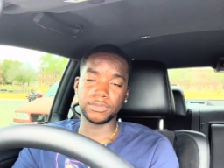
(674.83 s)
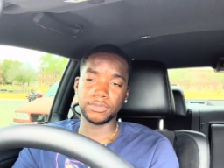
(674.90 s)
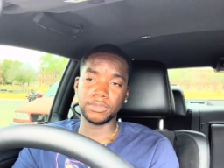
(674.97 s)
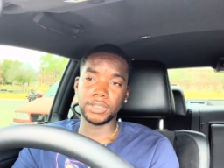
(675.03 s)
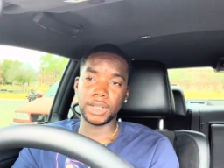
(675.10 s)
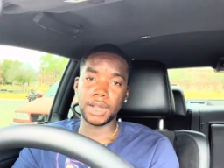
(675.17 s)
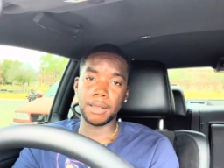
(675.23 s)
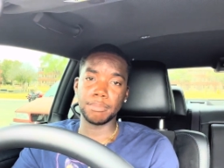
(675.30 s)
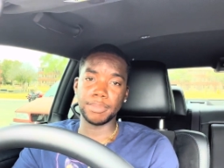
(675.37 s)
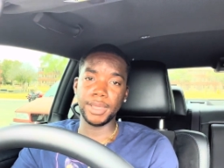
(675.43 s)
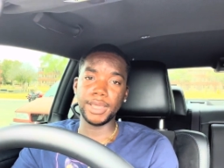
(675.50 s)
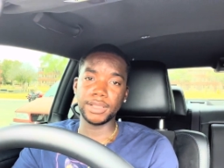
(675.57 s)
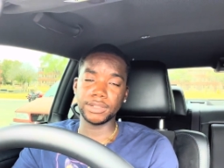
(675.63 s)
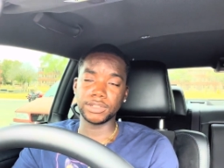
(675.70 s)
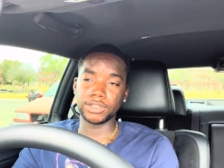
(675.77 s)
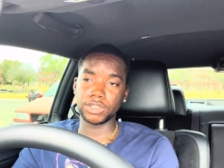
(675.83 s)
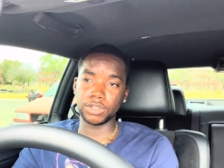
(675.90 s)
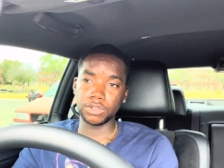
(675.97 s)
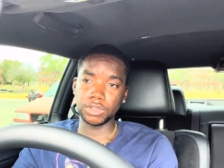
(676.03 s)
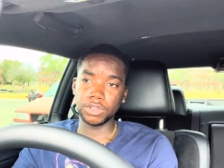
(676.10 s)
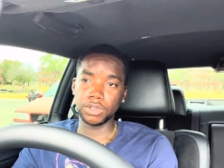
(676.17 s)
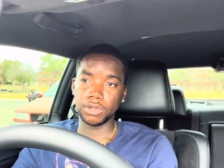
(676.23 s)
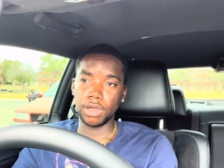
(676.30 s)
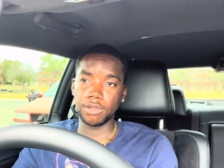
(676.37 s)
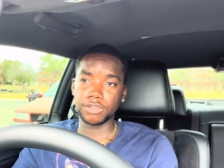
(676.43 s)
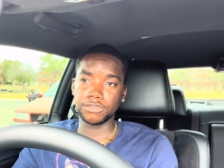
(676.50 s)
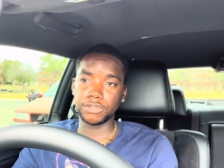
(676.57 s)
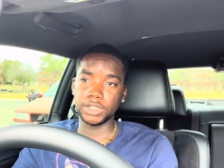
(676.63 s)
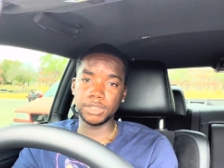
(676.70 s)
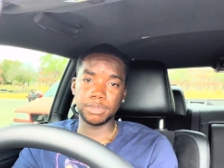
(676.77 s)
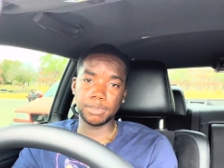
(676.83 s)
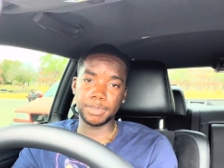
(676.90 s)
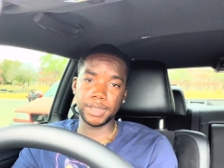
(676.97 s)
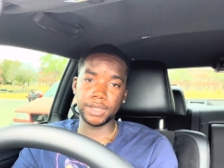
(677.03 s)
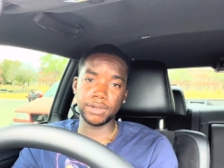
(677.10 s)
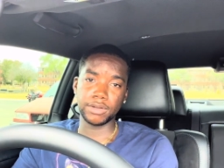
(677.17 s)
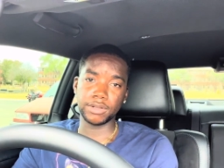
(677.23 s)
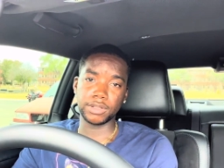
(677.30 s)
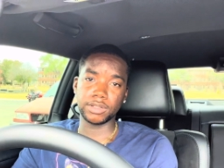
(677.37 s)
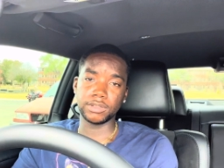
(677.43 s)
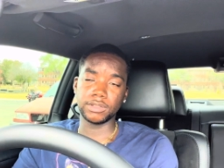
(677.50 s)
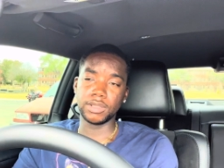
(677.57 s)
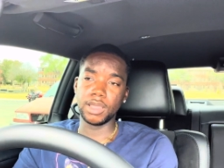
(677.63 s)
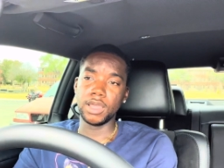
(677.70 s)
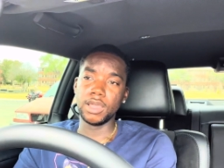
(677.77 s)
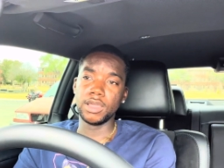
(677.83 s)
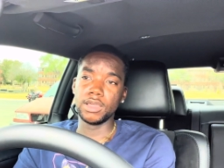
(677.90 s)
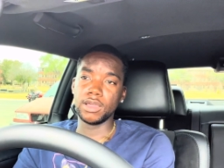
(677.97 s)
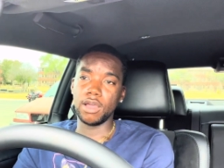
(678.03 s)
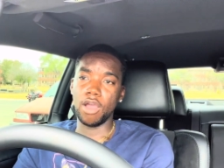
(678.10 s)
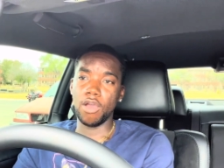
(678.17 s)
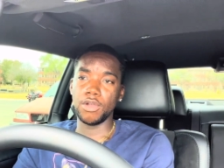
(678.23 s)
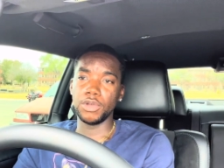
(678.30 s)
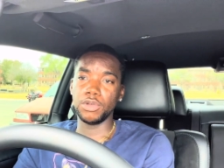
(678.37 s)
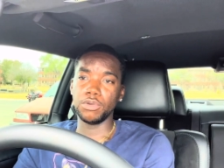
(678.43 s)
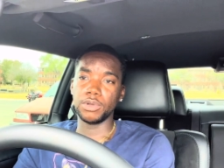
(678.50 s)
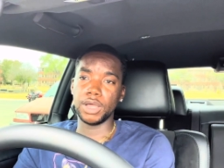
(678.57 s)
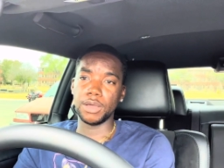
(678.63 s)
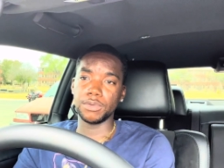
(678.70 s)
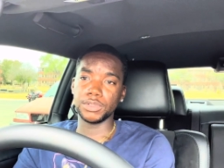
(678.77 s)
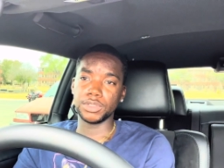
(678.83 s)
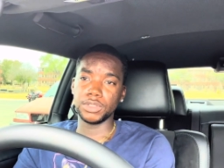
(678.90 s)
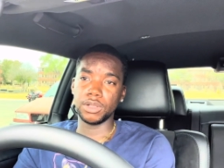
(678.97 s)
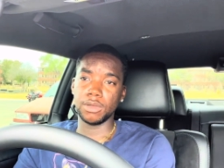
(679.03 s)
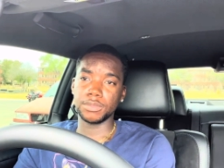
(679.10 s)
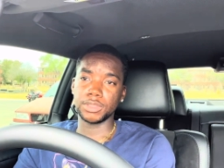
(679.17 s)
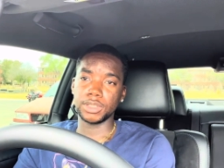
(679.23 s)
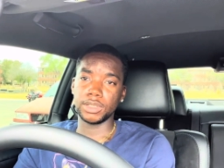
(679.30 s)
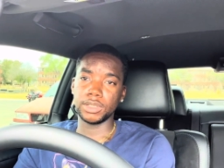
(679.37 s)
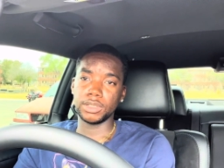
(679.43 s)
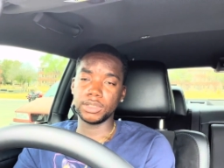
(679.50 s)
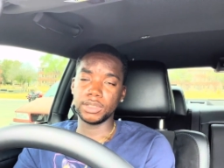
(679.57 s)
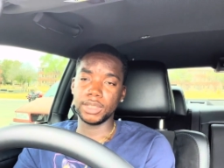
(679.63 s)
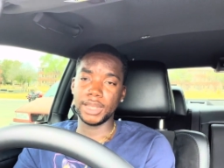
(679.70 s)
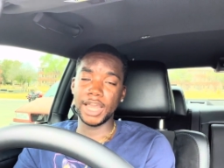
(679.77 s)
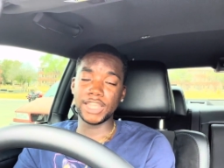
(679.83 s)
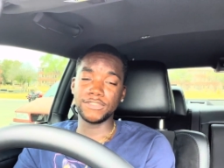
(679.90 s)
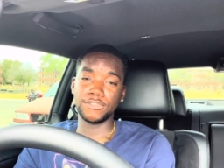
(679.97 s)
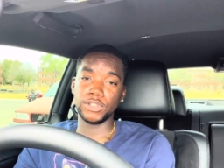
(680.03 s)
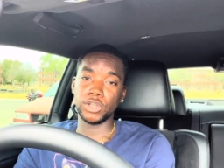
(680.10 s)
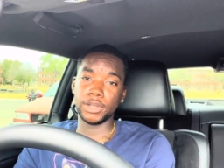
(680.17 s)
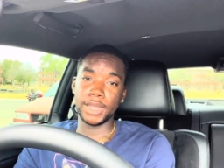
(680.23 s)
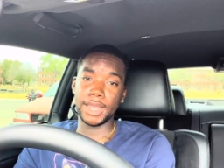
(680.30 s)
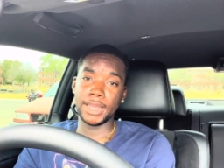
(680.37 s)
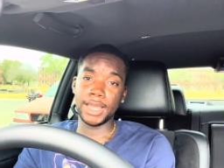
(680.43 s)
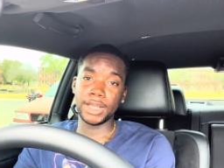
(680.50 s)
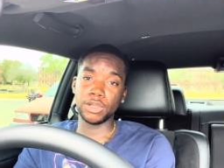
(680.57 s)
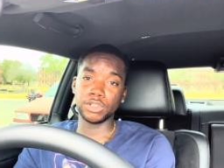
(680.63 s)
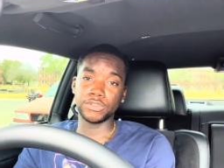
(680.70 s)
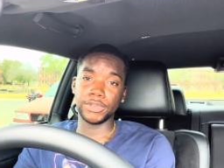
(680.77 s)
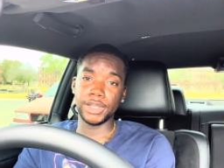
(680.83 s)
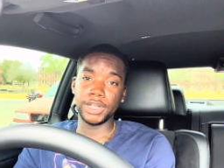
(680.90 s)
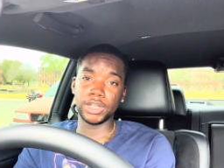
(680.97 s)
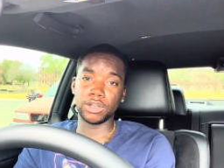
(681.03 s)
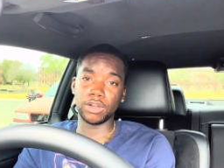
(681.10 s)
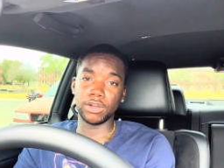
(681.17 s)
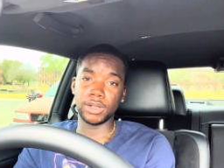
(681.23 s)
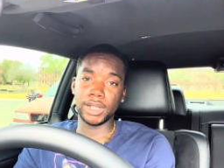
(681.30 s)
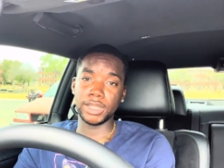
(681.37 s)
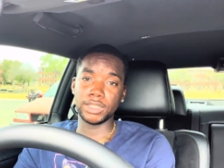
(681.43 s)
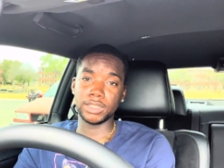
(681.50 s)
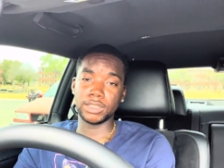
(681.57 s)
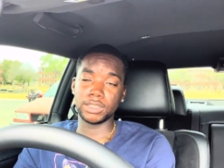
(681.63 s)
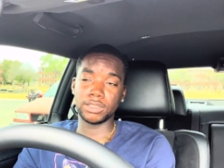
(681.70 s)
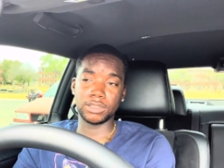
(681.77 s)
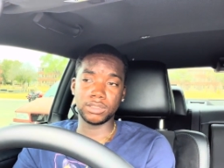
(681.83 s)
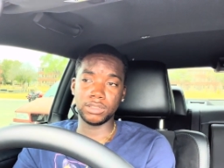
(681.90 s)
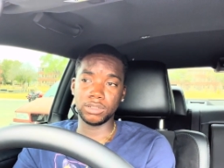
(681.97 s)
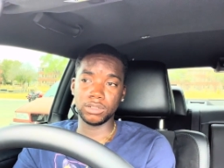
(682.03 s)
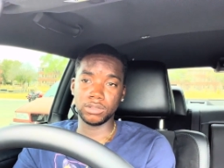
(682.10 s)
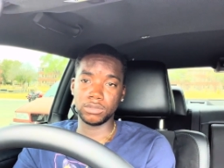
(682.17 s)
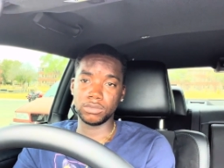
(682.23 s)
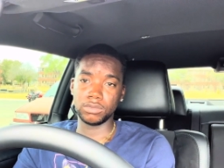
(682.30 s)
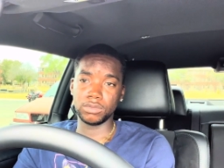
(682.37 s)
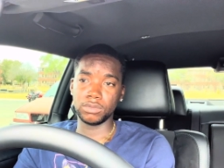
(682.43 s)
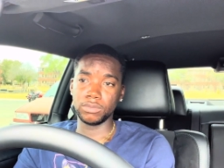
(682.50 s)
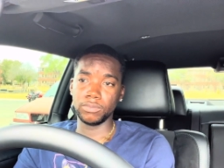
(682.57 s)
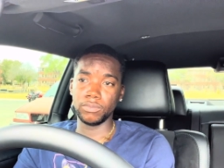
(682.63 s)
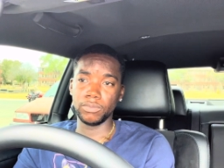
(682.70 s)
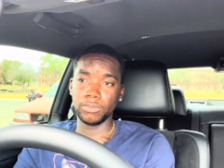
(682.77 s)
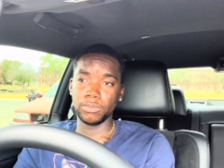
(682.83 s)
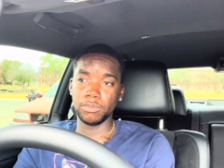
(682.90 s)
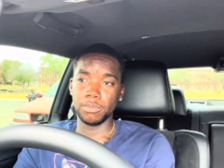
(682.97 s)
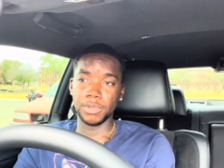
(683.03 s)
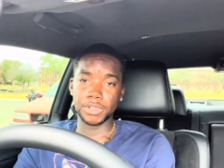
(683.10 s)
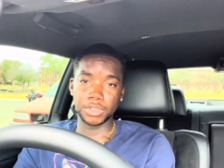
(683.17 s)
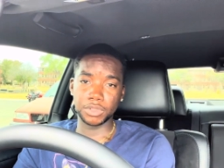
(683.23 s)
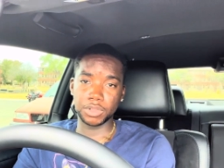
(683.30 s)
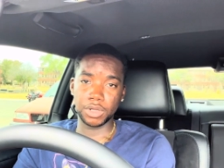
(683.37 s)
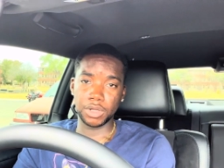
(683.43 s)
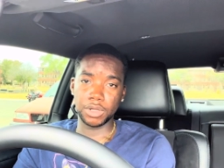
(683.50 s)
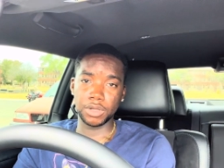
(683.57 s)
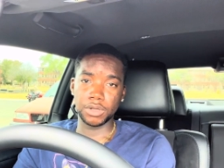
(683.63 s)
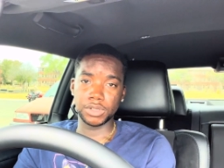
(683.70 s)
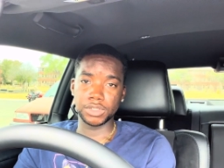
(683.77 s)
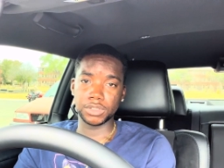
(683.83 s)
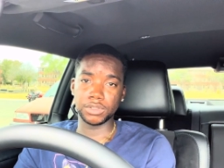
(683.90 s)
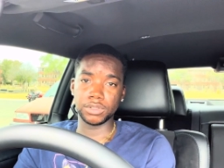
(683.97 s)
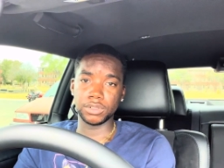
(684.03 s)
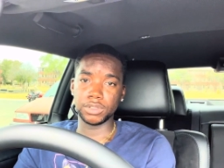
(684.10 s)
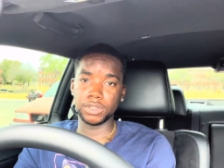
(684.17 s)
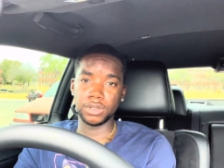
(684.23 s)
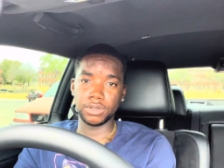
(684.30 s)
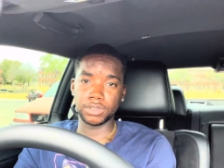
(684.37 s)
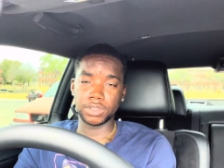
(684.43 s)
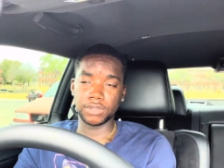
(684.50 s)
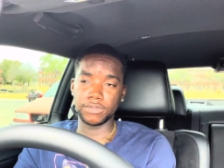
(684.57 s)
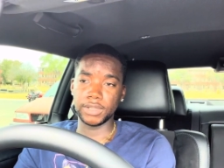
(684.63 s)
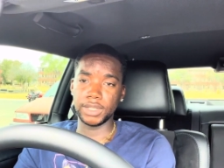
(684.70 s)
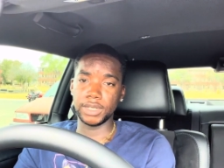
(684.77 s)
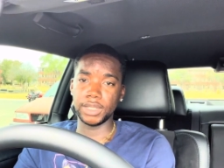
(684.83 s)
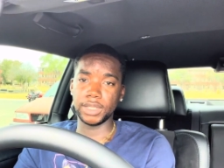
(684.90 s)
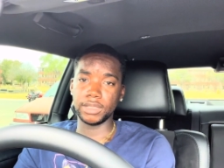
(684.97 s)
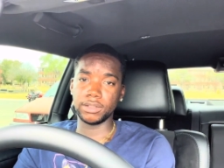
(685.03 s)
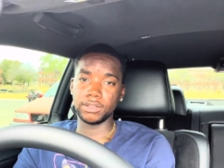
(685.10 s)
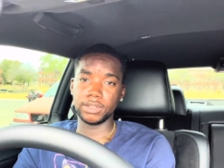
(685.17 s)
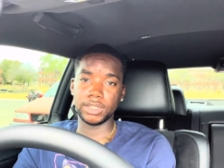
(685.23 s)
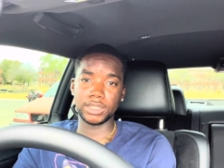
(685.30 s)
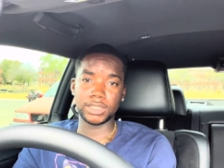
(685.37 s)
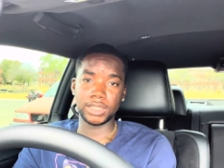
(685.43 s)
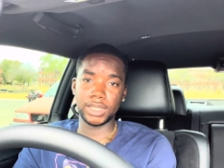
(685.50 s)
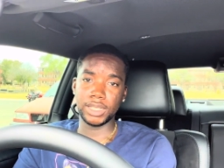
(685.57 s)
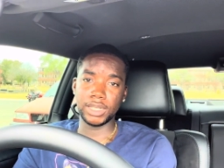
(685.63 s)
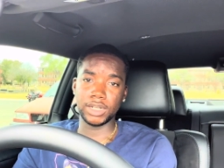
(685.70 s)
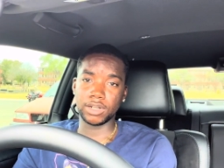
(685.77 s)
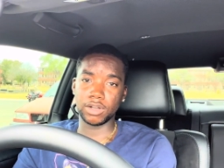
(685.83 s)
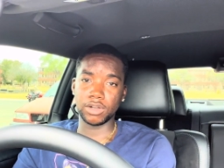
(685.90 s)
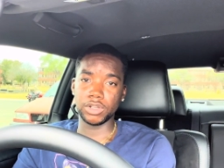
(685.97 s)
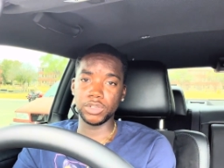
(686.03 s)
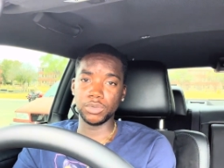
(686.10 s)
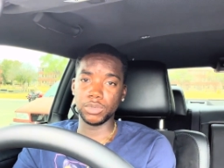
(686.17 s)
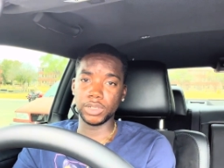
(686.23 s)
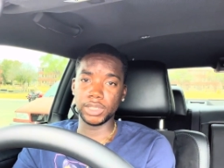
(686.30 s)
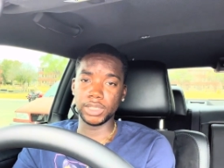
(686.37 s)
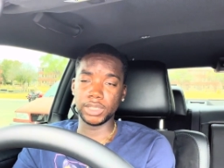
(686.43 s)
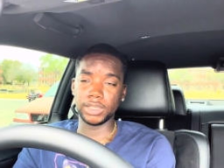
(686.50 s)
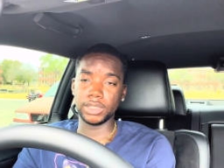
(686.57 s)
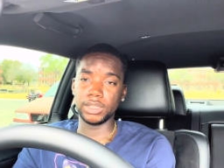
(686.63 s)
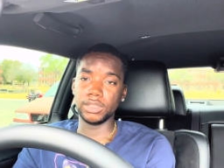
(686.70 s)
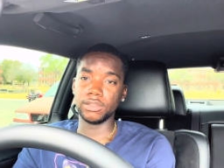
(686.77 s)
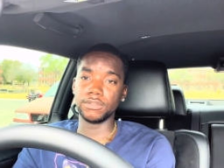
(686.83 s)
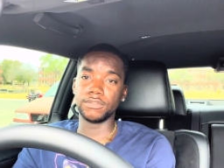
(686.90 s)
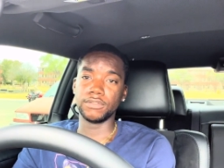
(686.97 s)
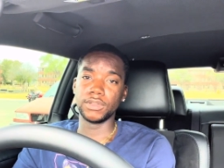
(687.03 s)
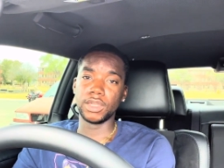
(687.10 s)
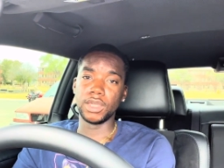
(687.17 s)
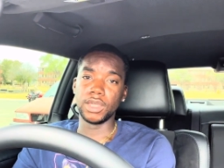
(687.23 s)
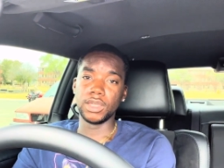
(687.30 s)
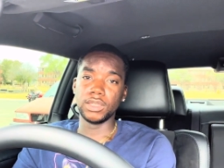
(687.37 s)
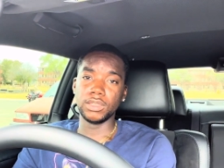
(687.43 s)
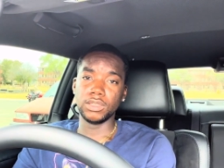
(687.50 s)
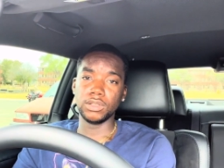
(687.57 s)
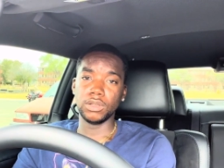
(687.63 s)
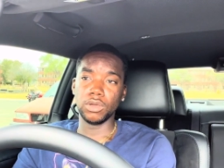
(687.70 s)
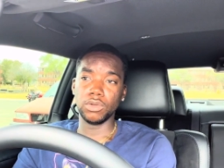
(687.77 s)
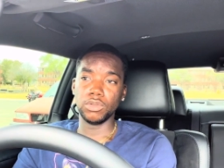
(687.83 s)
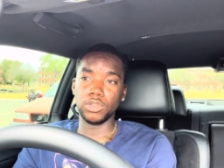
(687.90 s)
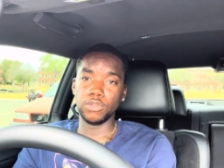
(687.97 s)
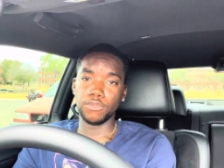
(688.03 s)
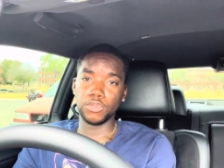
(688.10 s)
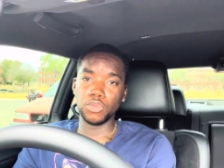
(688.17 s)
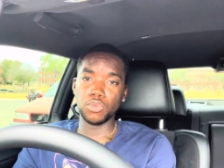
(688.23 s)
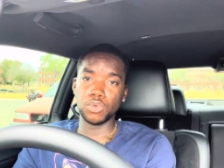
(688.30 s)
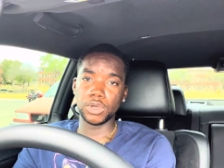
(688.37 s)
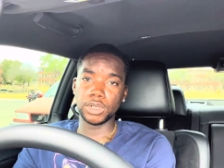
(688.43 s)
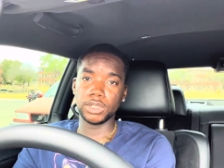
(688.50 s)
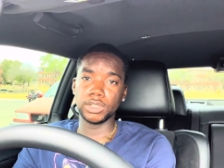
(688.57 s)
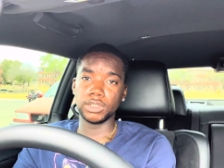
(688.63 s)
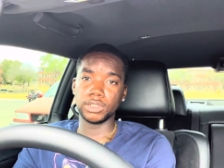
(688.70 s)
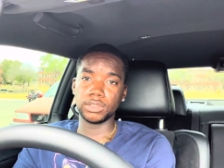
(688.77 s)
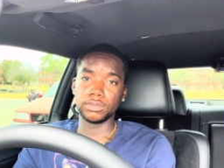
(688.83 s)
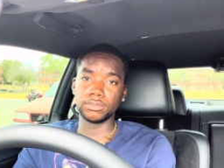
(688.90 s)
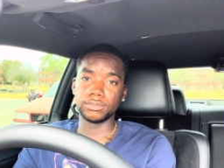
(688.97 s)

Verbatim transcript: that I'm paying. So, you know, I was fully prepared. I already knew what I was, you know what I'm saying? And that's good that that goes for any car, not just, you know, muscle cars or you know stuff like that it's any car you want to get if you know if you want to